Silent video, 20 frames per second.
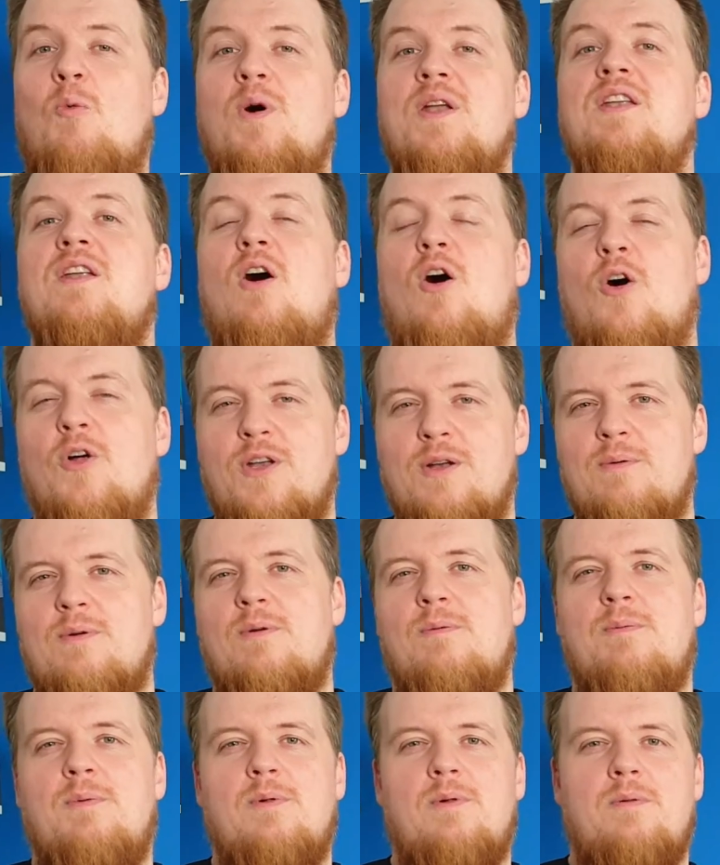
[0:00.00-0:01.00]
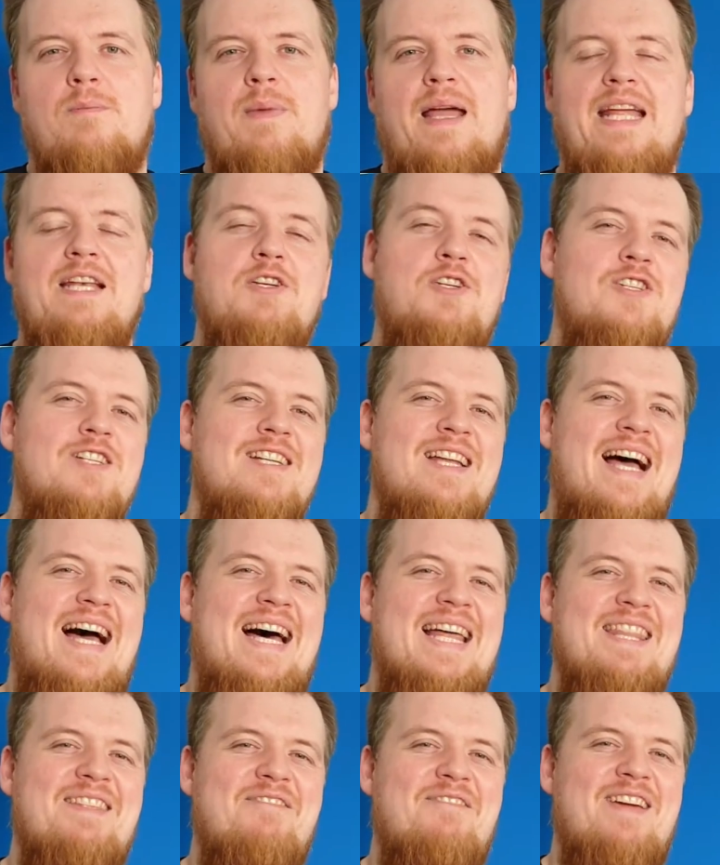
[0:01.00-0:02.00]
One honourable mention
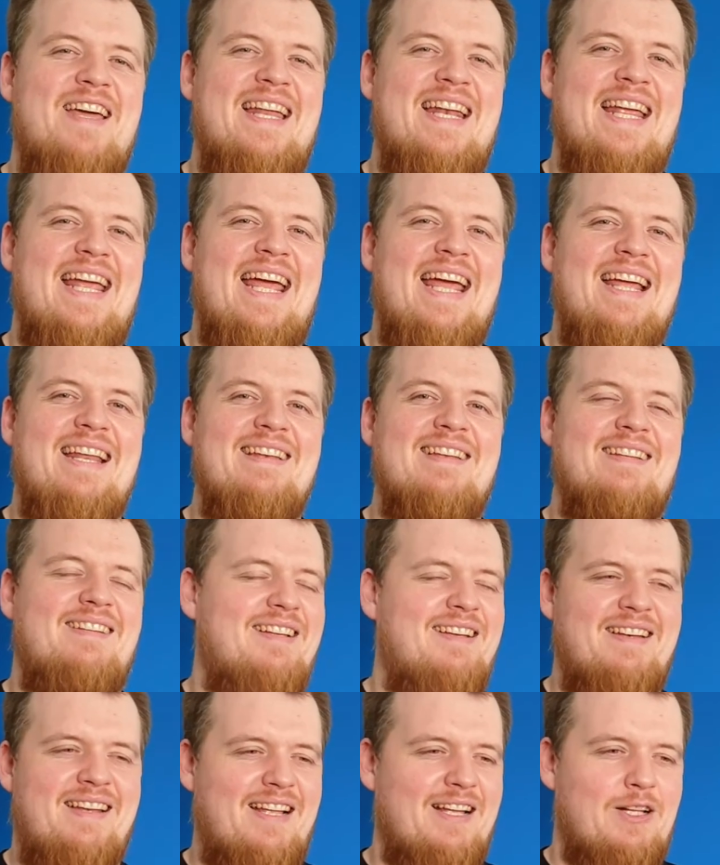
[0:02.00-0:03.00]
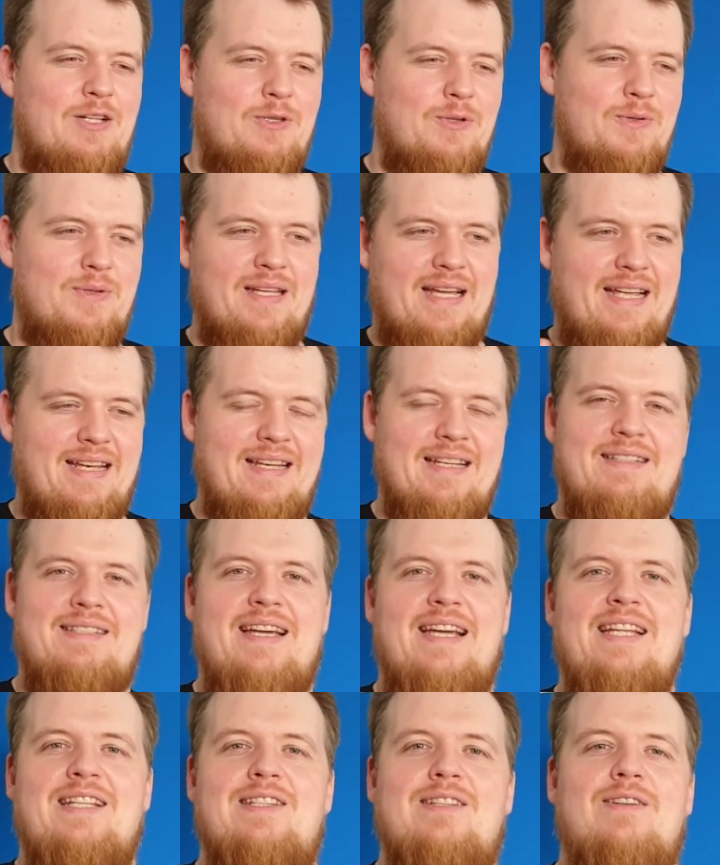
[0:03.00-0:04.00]
at the very end, I didn't include it in the
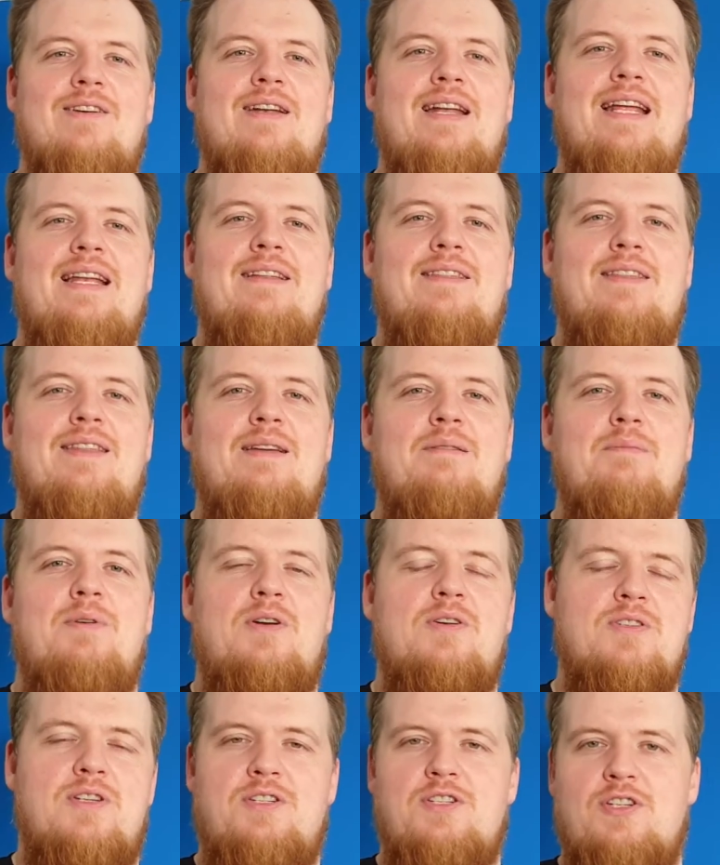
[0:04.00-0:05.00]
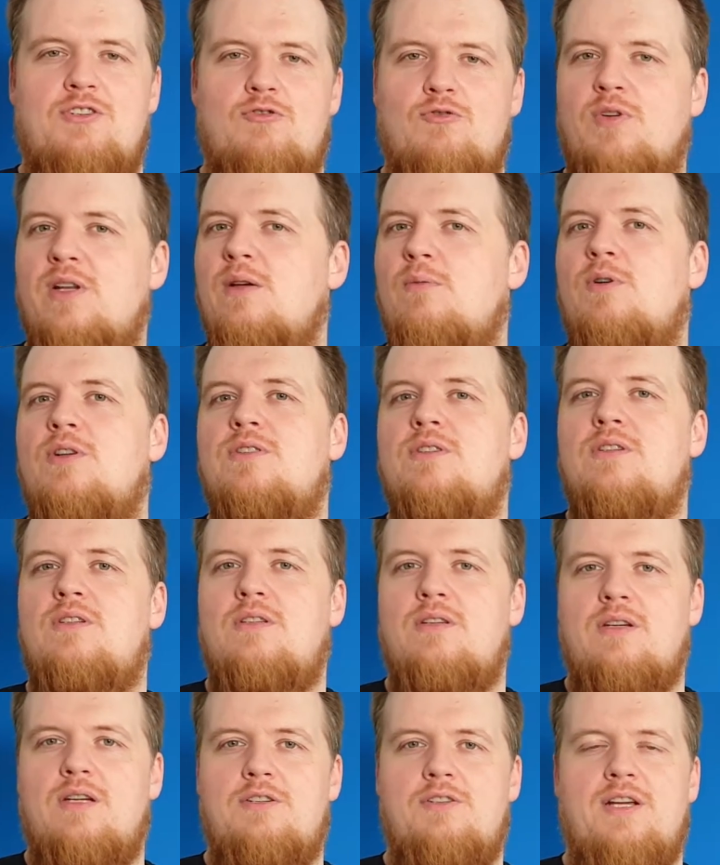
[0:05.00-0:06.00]
title or anything because I just really wanted
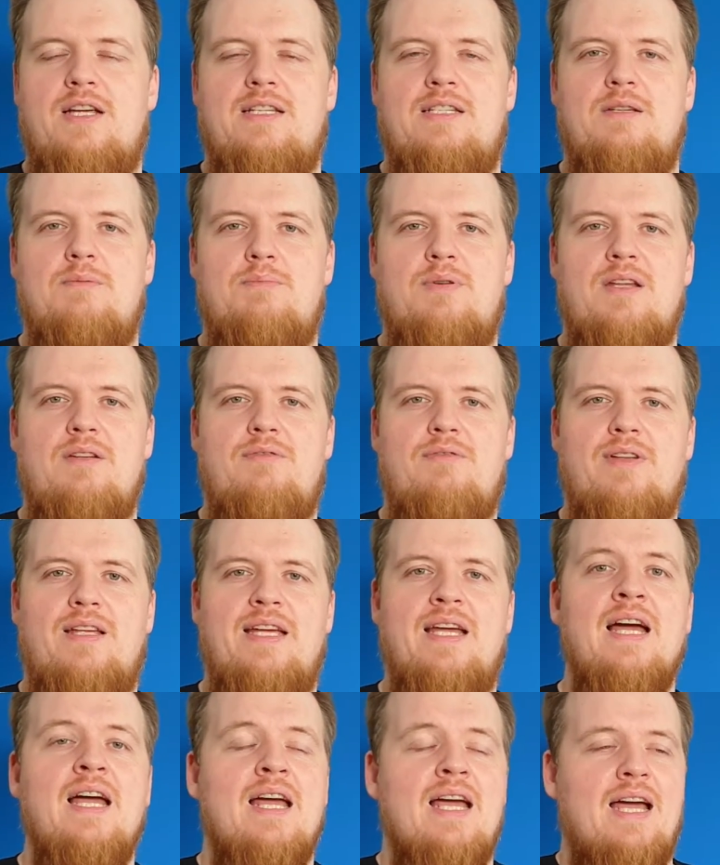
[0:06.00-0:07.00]
to address it briefly.